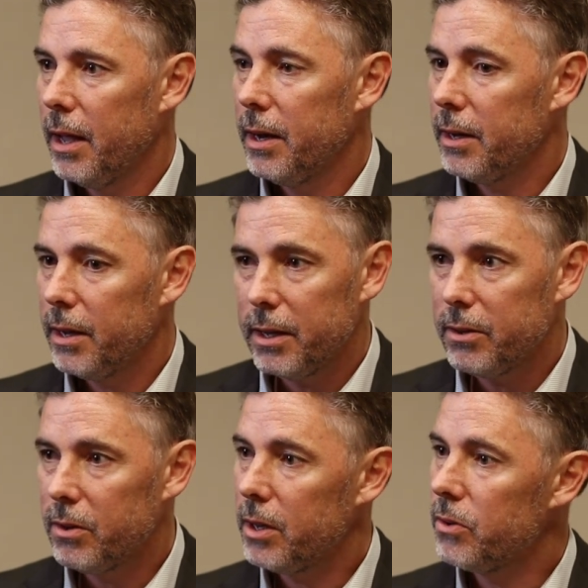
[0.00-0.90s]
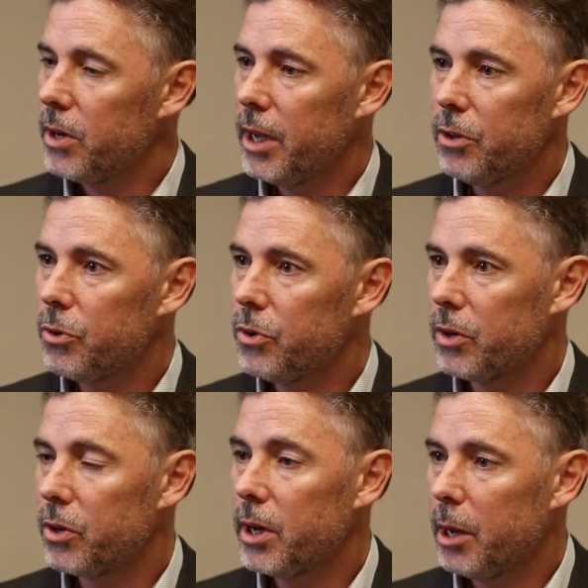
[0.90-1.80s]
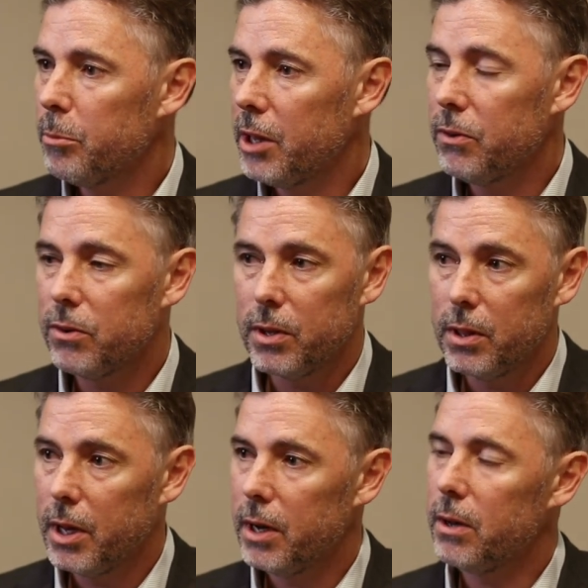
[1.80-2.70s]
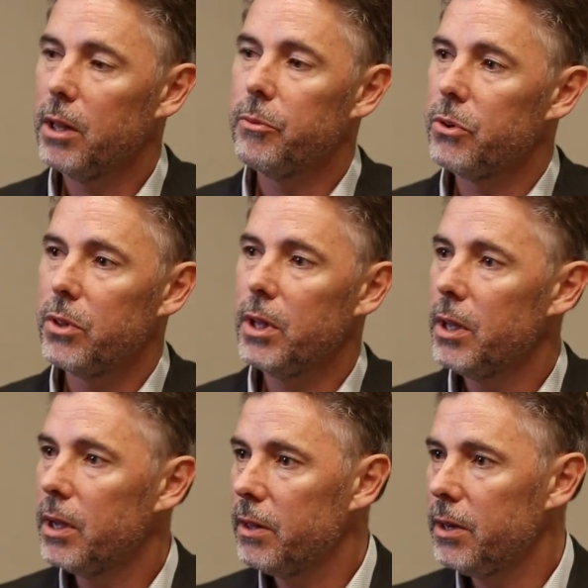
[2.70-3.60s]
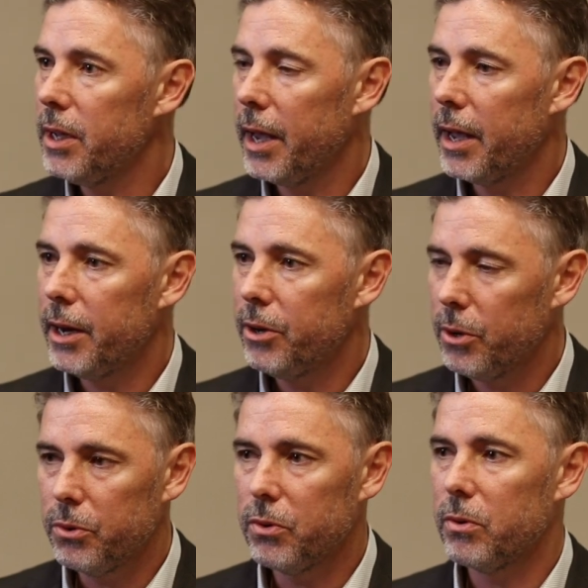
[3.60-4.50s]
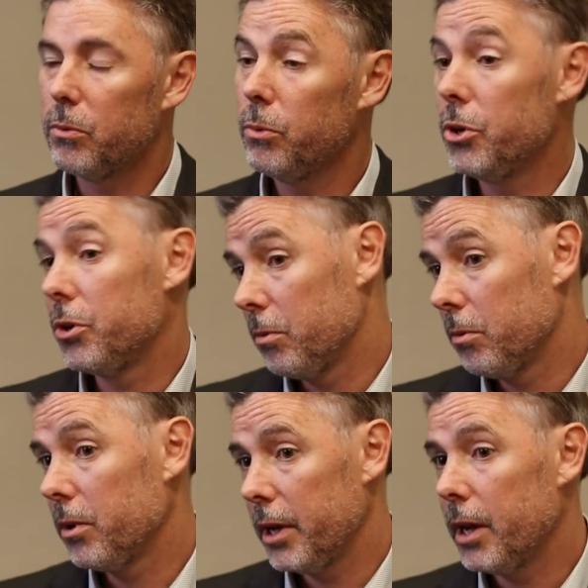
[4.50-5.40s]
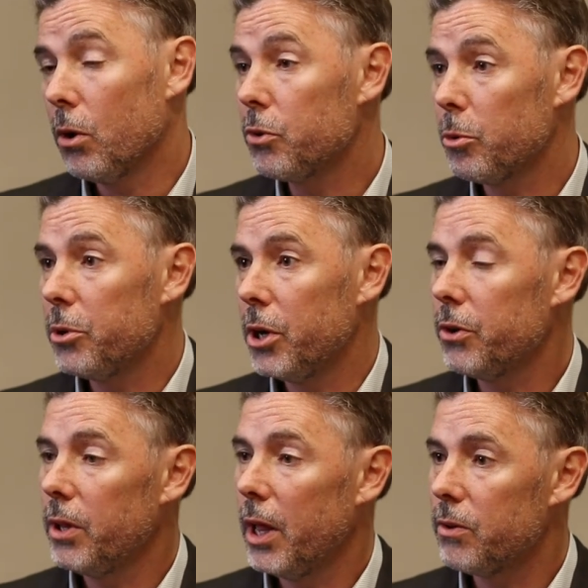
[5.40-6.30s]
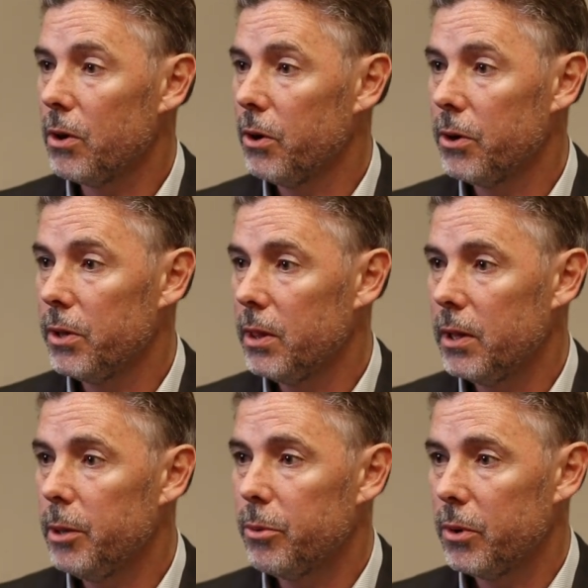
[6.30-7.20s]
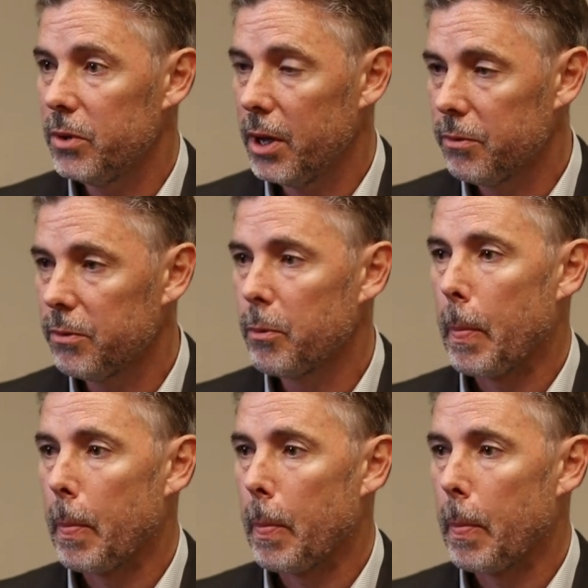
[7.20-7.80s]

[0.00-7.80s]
and it, it, it stays for six to nine months, and then it delivers the, uh, the TKI dose, which can also potentially last longer than the depot itself.